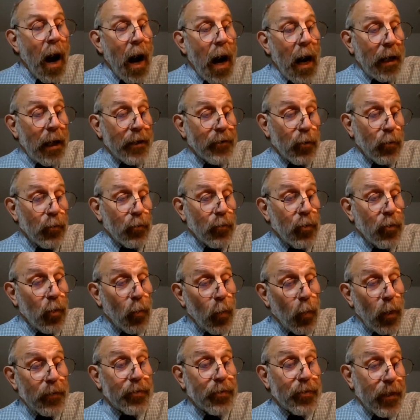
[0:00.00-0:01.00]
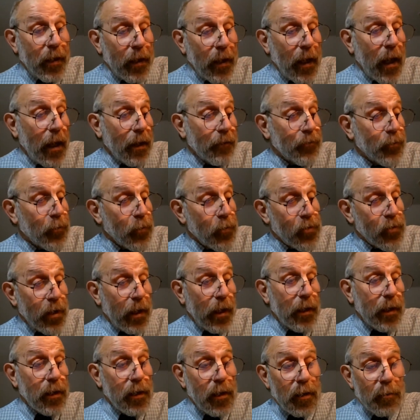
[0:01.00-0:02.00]
I don't know what they have to
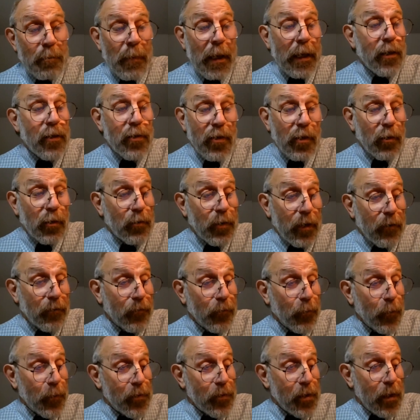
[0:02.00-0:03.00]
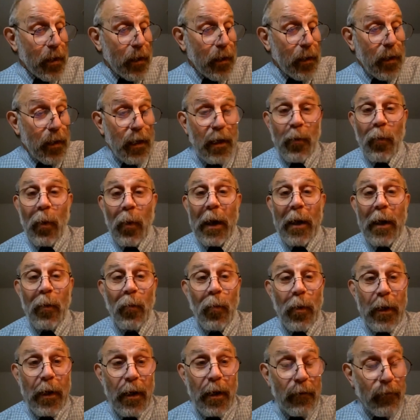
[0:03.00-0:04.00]
say. It makes no difference anyway.
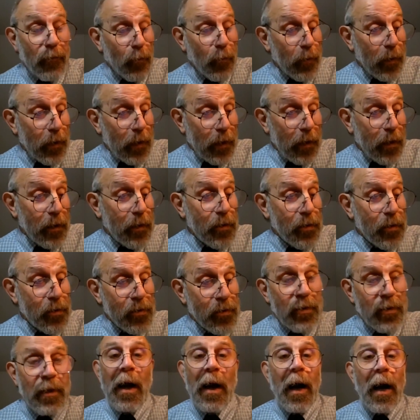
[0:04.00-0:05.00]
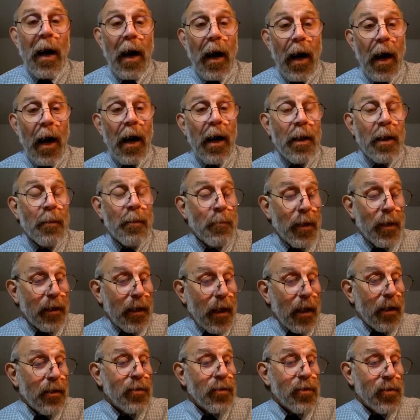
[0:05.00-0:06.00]
Whatever it is, I'm
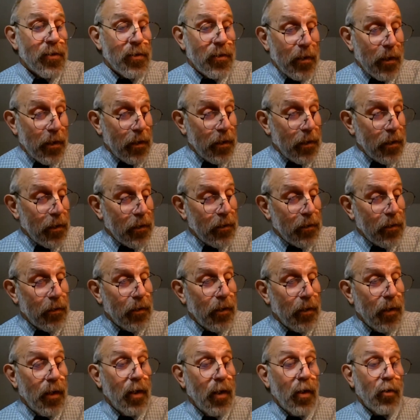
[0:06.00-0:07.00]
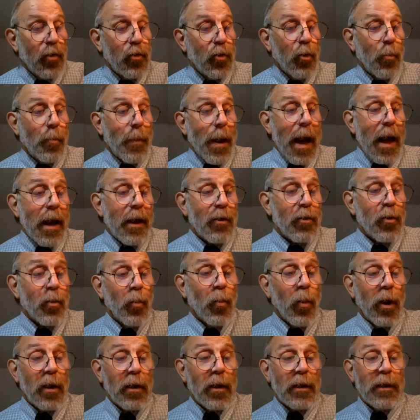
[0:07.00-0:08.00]
against it. No matter
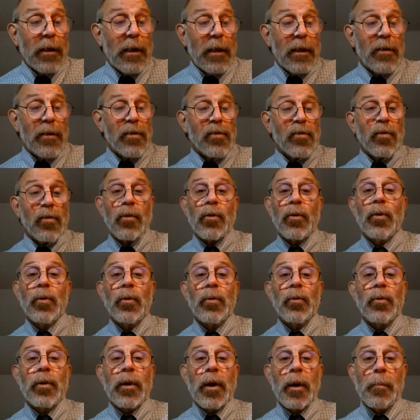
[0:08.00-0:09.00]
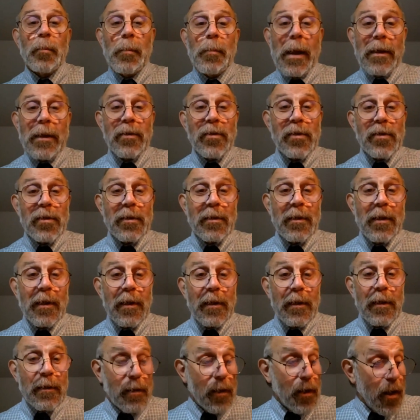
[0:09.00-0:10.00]
what it is or who commenced
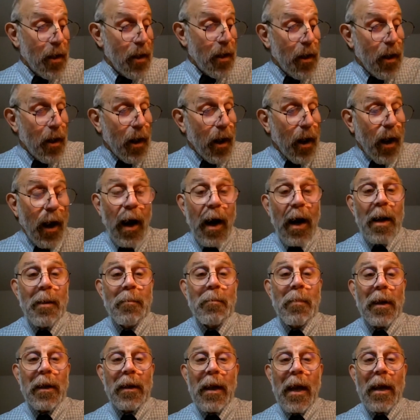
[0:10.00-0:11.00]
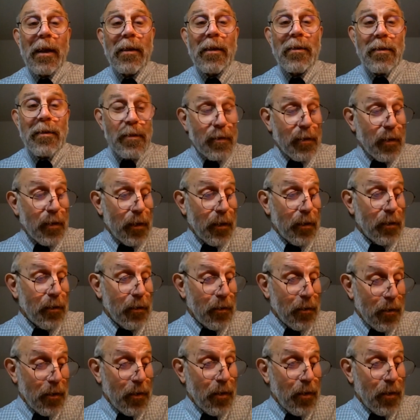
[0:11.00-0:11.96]
it, I'm against it.